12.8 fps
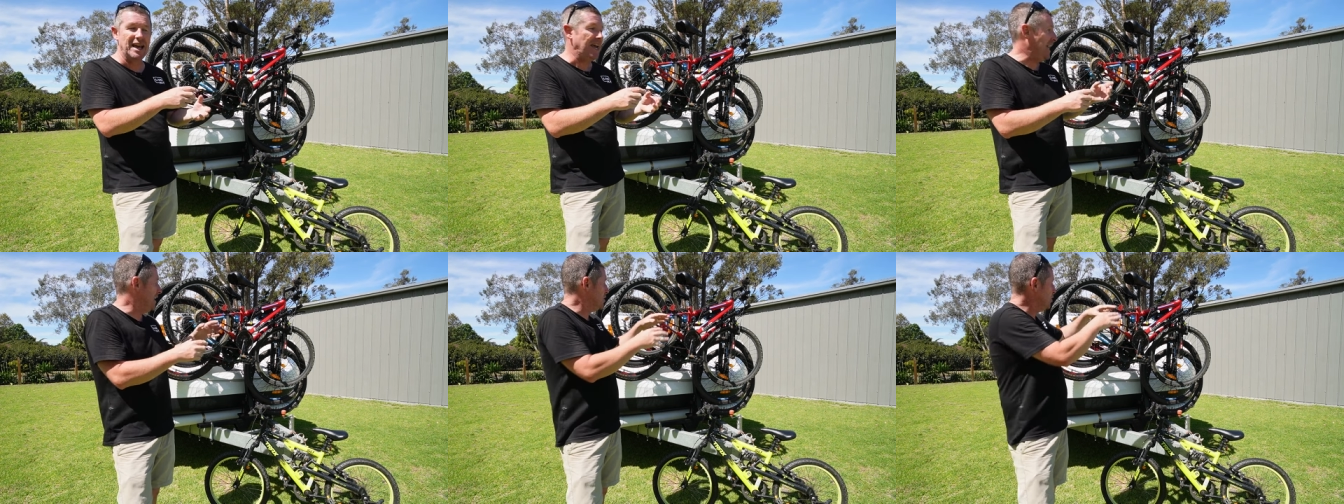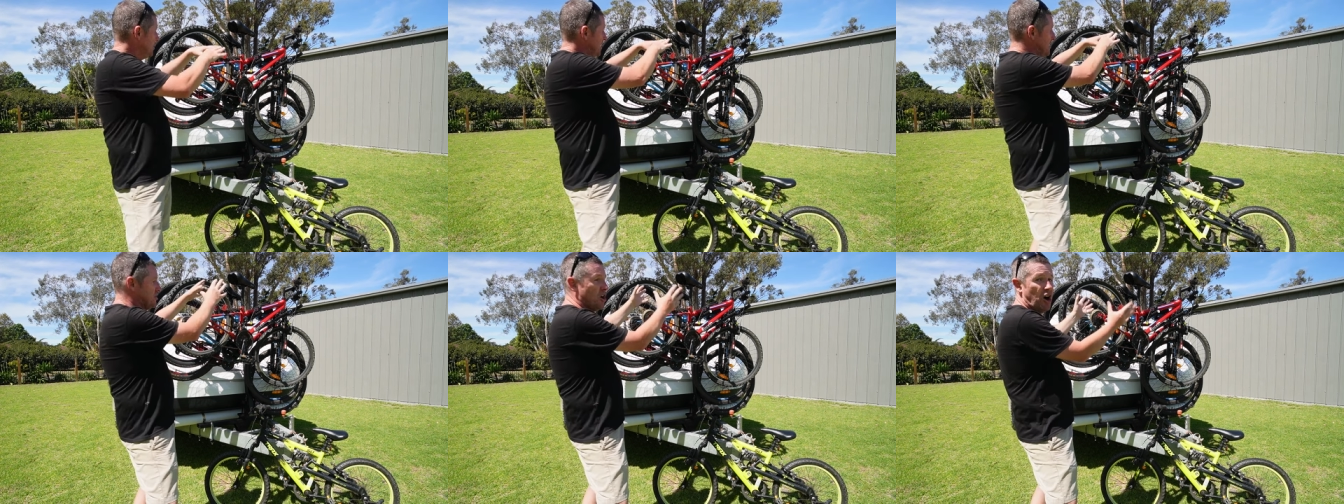
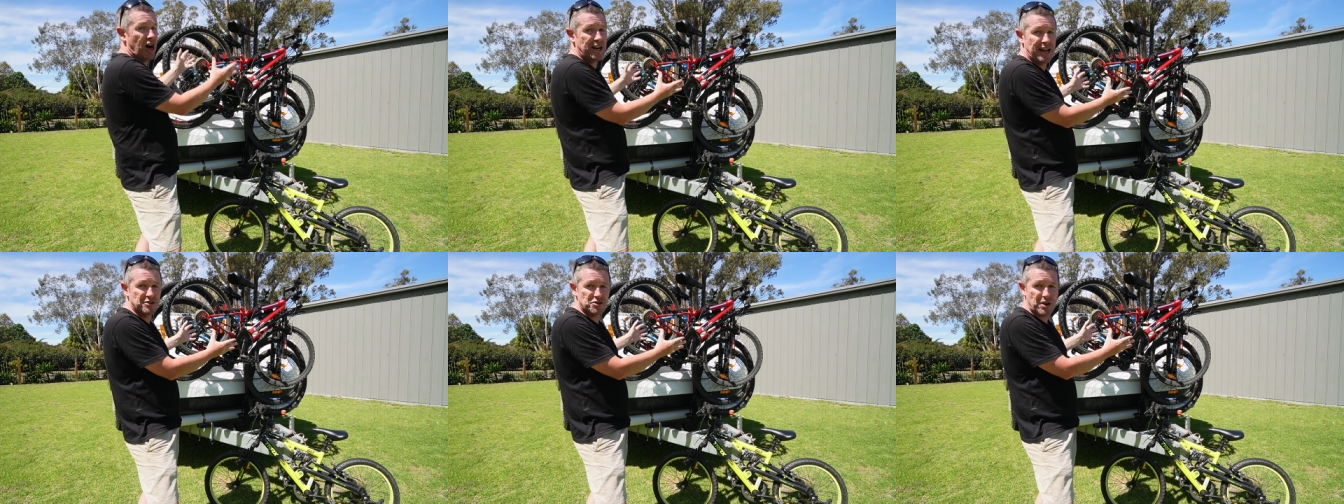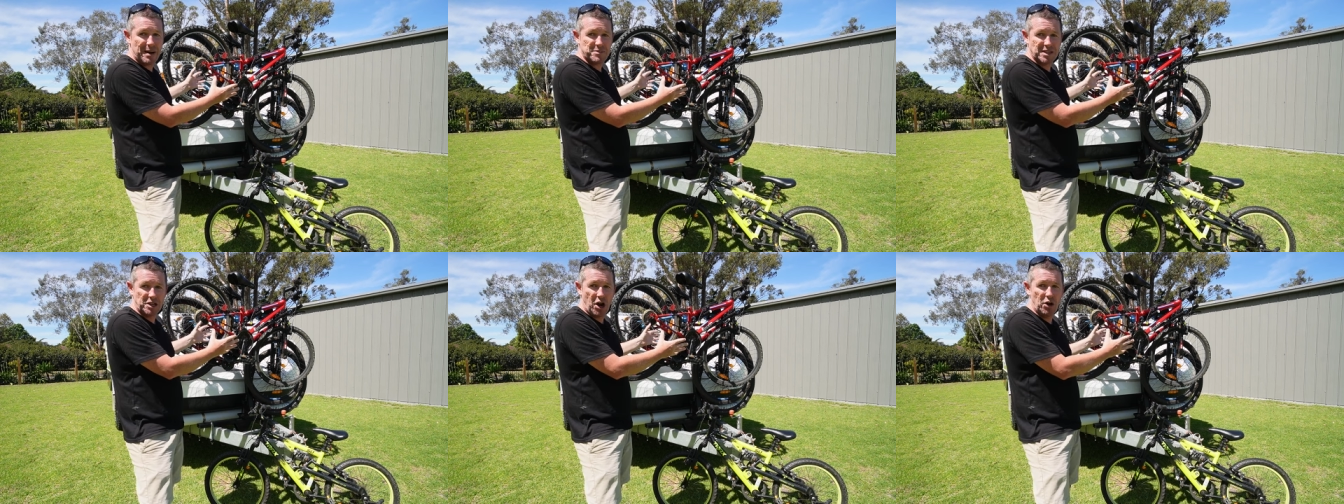including the tie down straps
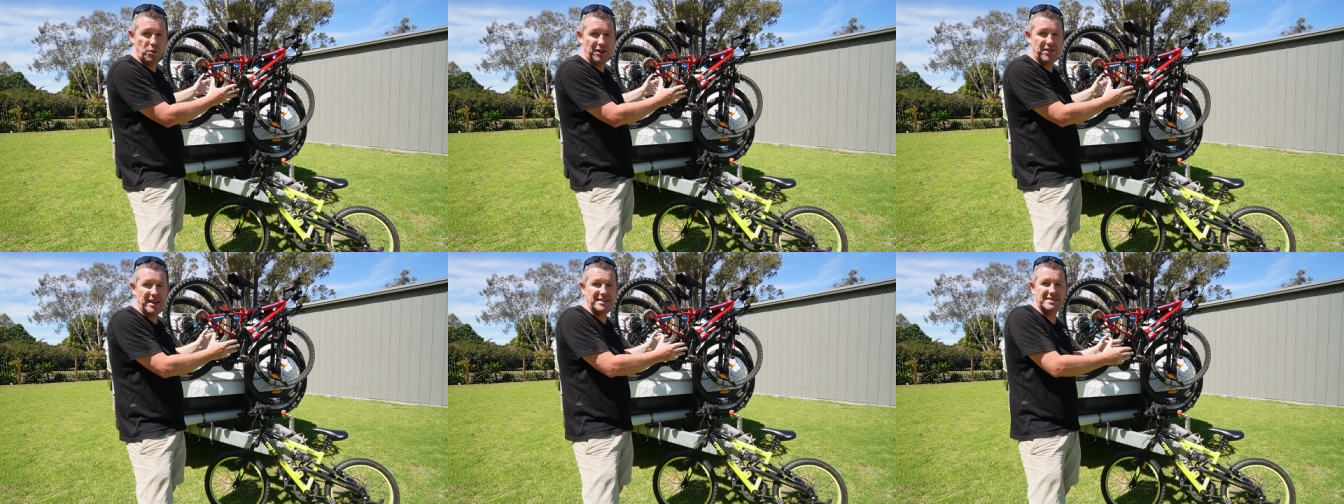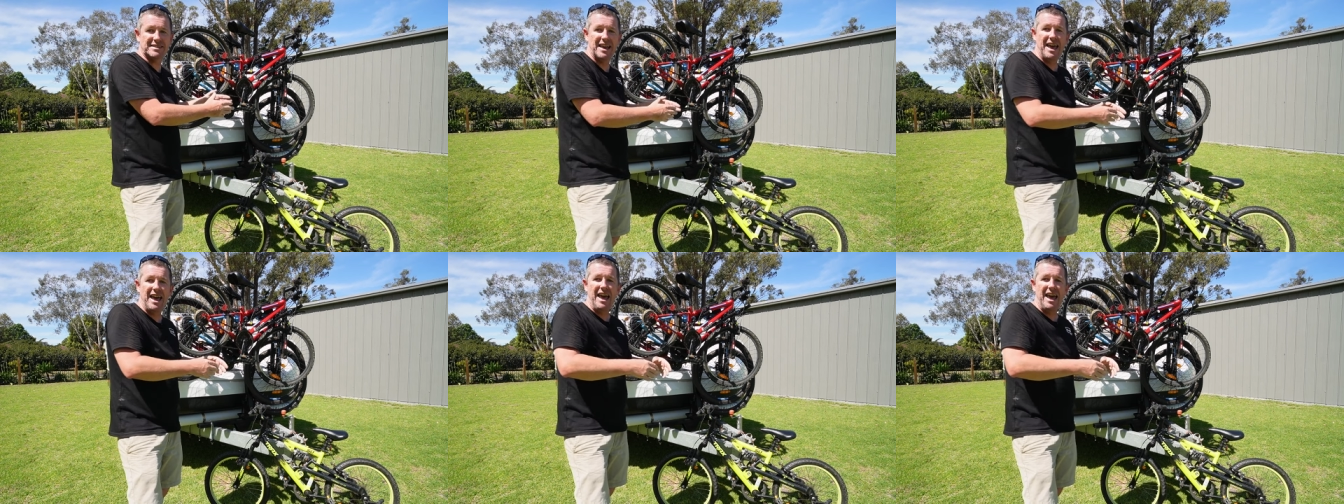that go with this.